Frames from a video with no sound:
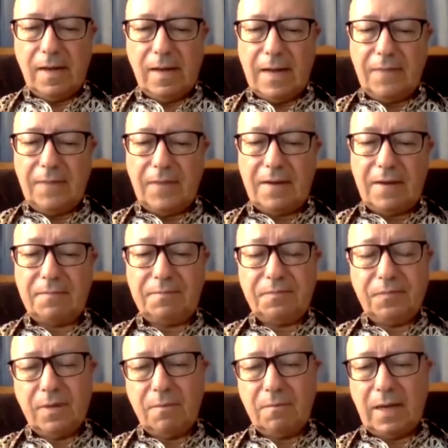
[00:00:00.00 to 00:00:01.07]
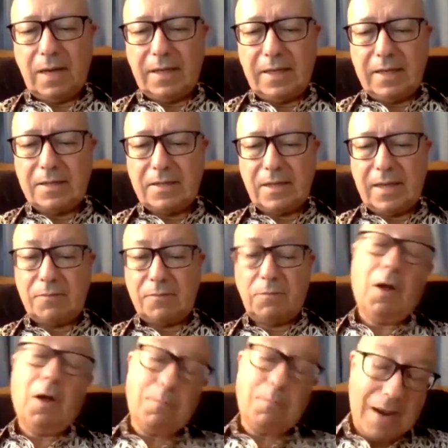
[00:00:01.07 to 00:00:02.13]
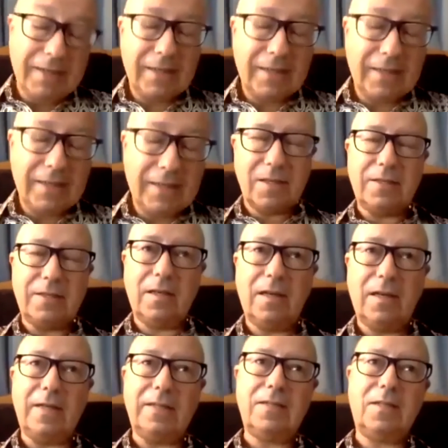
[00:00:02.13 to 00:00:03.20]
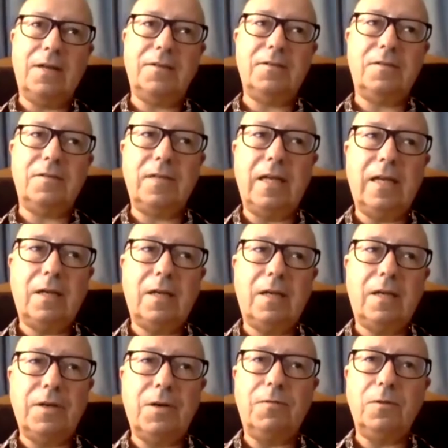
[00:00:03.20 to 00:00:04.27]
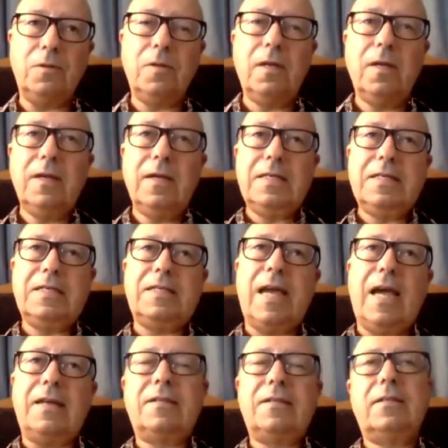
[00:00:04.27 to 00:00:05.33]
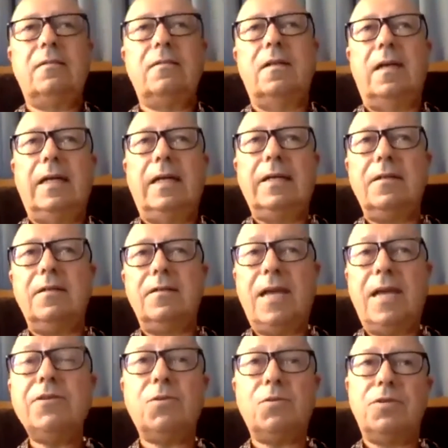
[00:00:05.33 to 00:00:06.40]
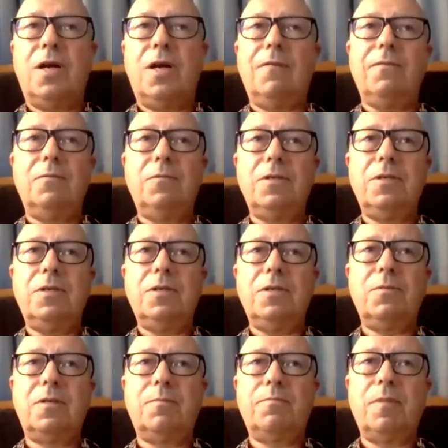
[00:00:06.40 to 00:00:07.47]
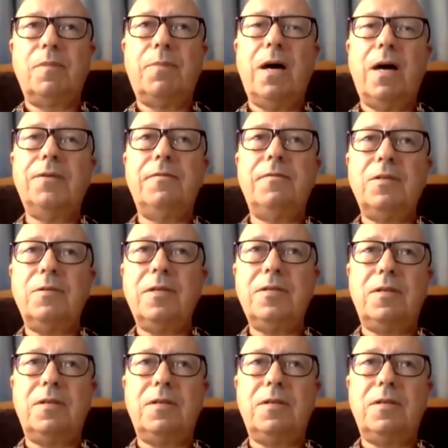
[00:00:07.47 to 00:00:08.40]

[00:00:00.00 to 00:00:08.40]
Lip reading: And then not many years later, I started to think of a novel set in Central Java, which was the part of Indonesia